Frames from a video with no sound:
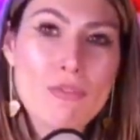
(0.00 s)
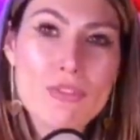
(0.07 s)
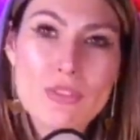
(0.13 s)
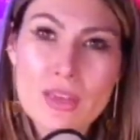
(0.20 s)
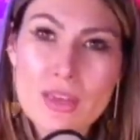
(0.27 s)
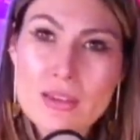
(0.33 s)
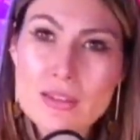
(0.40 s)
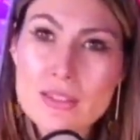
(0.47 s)

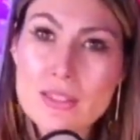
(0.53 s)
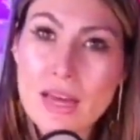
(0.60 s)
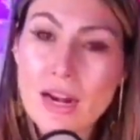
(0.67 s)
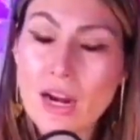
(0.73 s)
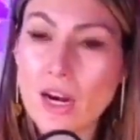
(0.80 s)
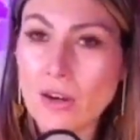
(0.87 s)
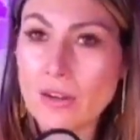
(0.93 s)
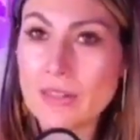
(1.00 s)
things that
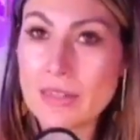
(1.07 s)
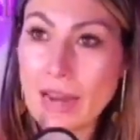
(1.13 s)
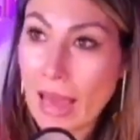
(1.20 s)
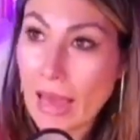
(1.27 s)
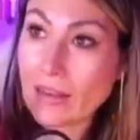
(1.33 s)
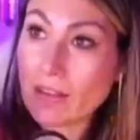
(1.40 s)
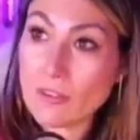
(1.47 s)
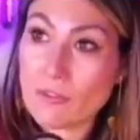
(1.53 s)
are
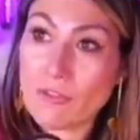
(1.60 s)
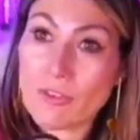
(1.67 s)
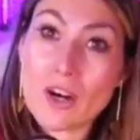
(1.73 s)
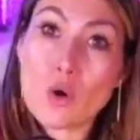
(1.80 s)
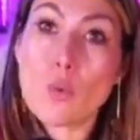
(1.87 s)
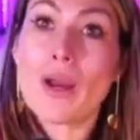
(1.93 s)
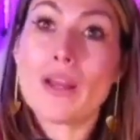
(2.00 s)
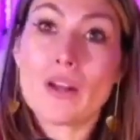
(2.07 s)
not far
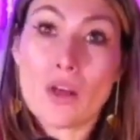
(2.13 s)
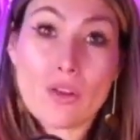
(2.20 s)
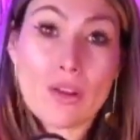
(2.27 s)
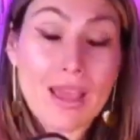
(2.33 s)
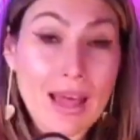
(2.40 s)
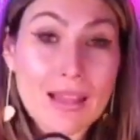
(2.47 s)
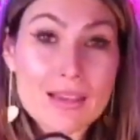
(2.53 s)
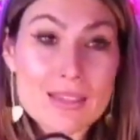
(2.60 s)
away in other
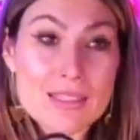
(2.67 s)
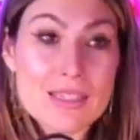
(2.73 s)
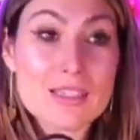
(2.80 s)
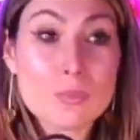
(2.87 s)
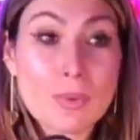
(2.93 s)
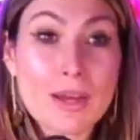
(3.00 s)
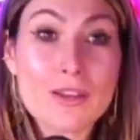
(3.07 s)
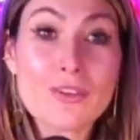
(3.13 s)

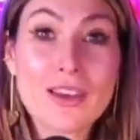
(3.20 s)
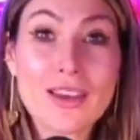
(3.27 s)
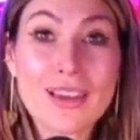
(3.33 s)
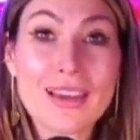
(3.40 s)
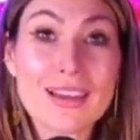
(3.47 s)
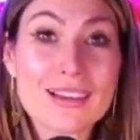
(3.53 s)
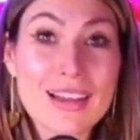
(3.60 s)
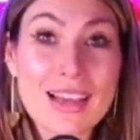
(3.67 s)
galaxies, but you can
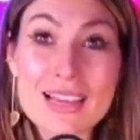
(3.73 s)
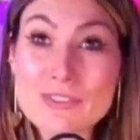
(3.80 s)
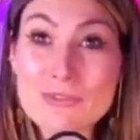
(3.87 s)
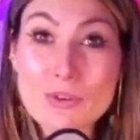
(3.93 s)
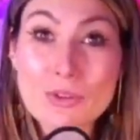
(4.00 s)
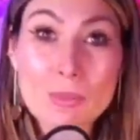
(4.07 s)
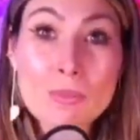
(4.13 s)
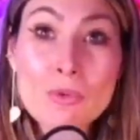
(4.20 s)
get a nice
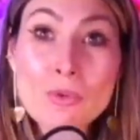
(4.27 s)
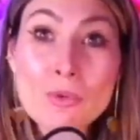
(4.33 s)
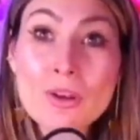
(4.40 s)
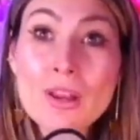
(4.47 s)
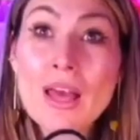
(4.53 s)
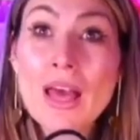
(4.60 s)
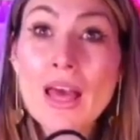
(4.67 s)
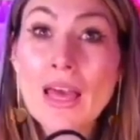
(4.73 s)
view of the moon.
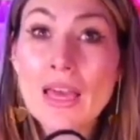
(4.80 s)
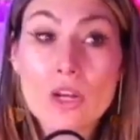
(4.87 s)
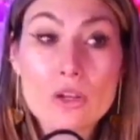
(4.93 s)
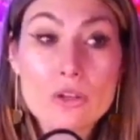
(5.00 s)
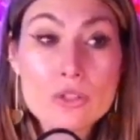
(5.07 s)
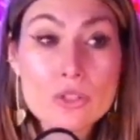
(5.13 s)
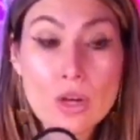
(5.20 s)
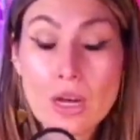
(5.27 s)
It
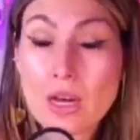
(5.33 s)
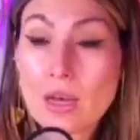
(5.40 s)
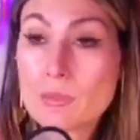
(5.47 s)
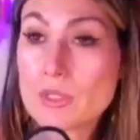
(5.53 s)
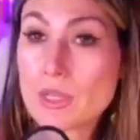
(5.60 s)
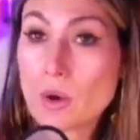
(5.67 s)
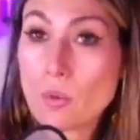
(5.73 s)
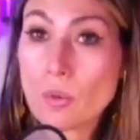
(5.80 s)
also
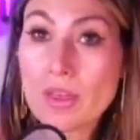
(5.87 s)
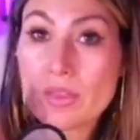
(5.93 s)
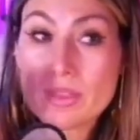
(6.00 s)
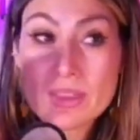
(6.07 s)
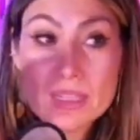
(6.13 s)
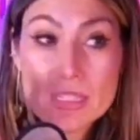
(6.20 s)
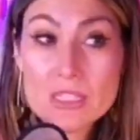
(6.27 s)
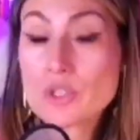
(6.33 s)
comes with
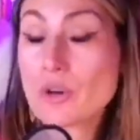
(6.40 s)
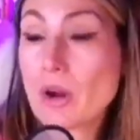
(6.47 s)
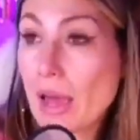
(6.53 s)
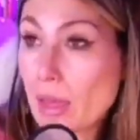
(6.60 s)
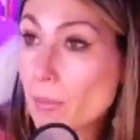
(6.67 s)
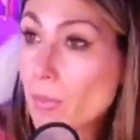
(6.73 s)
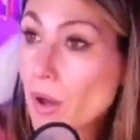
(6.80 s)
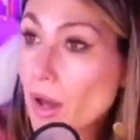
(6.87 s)
this
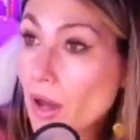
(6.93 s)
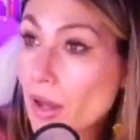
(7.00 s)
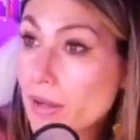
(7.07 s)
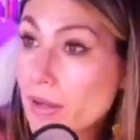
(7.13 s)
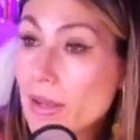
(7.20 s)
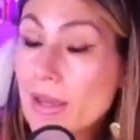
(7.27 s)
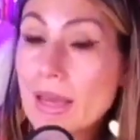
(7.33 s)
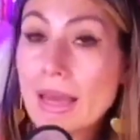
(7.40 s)

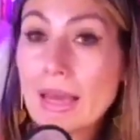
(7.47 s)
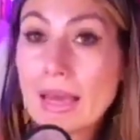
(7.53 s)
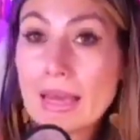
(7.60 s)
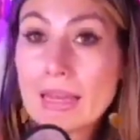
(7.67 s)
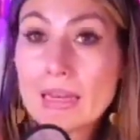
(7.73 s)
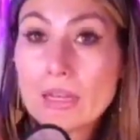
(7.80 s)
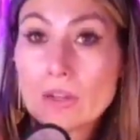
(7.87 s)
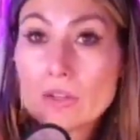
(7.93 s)
tripod,
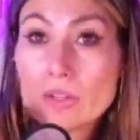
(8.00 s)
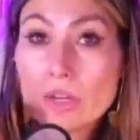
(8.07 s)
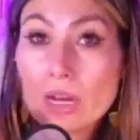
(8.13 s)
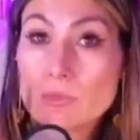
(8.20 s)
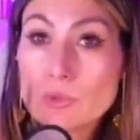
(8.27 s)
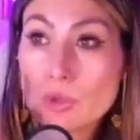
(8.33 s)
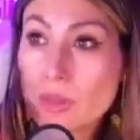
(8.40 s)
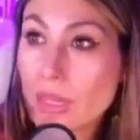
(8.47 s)
and it also
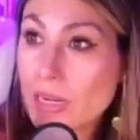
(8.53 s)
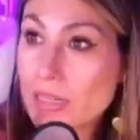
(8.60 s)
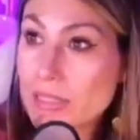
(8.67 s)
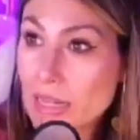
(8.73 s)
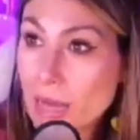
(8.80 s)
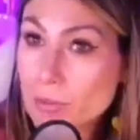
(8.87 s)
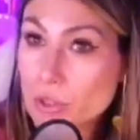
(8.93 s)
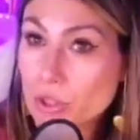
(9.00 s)
comes with an
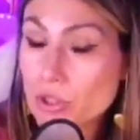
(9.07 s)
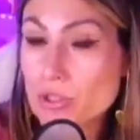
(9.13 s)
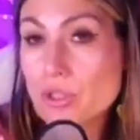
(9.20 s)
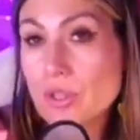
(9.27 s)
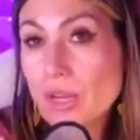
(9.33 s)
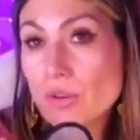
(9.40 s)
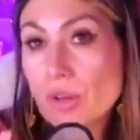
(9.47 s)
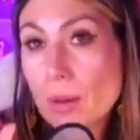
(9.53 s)
adapter so
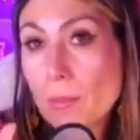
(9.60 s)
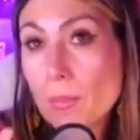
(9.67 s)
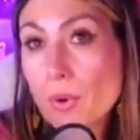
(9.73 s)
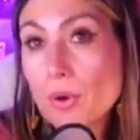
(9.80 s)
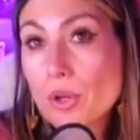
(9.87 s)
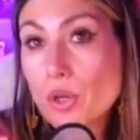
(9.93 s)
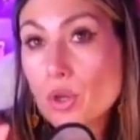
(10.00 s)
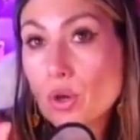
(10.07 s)
that you can
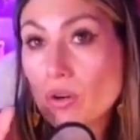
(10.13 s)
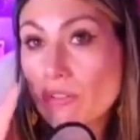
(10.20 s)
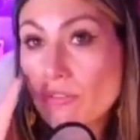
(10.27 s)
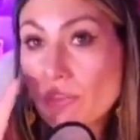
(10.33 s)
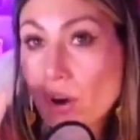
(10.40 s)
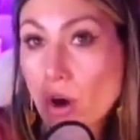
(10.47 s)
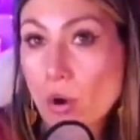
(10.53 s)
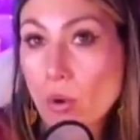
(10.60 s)
put your
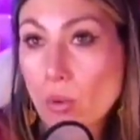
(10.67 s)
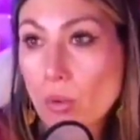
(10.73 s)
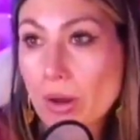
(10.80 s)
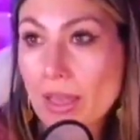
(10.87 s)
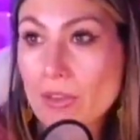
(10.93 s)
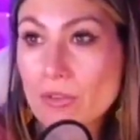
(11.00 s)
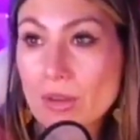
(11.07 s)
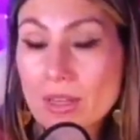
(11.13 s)
phone
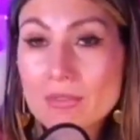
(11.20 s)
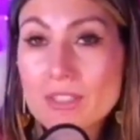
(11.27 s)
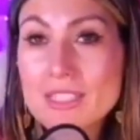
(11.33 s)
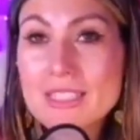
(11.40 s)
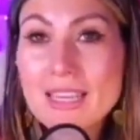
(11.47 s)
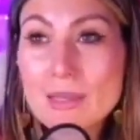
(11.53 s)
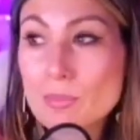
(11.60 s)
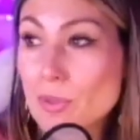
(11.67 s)
and you can even
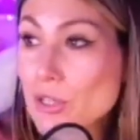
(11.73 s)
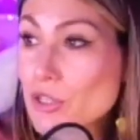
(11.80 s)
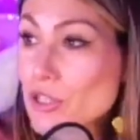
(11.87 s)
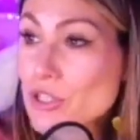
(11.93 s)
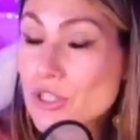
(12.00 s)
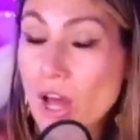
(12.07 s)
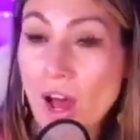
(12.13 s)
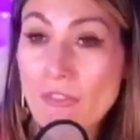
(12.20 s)
take
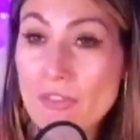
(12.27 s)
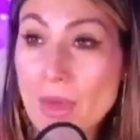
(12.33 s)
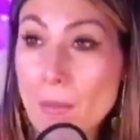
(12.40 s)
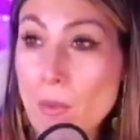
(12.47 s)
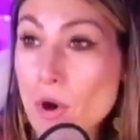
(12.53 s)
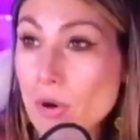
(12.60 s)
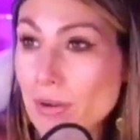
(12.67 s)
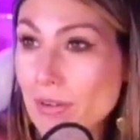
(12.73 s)
pictures of the
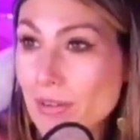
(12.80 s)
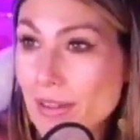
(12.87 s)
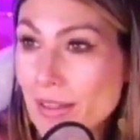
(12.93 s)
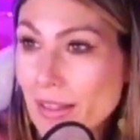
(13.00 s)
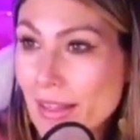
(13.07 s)
moon